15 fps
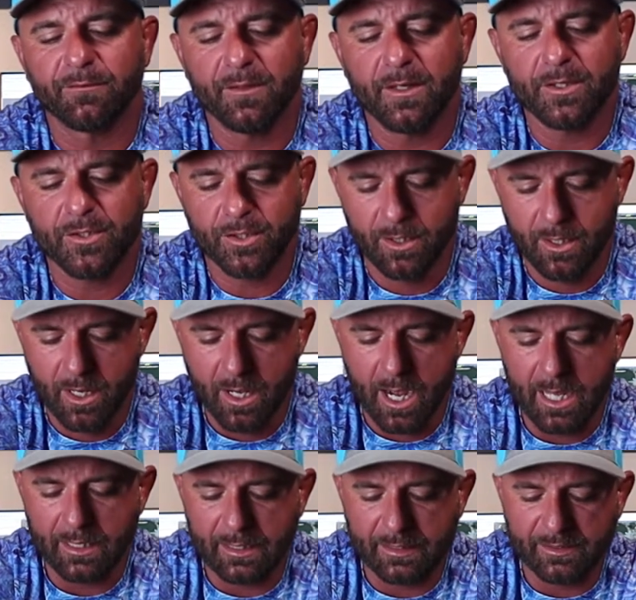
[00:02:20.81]
fish,
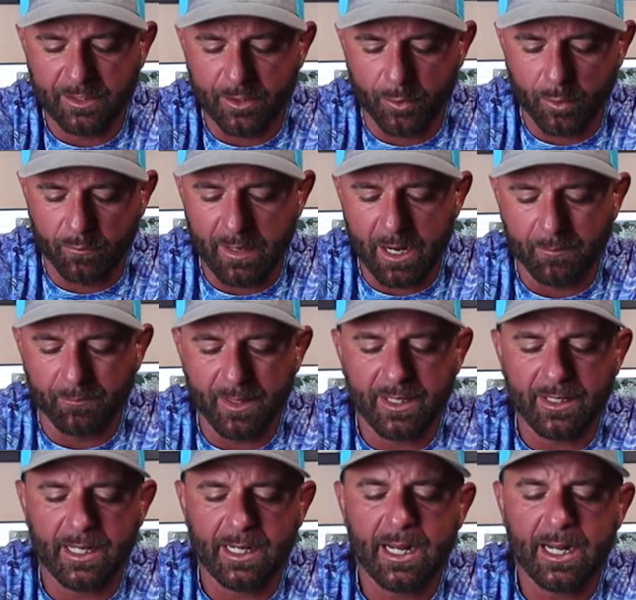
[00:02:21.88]
I like to go to a round bend.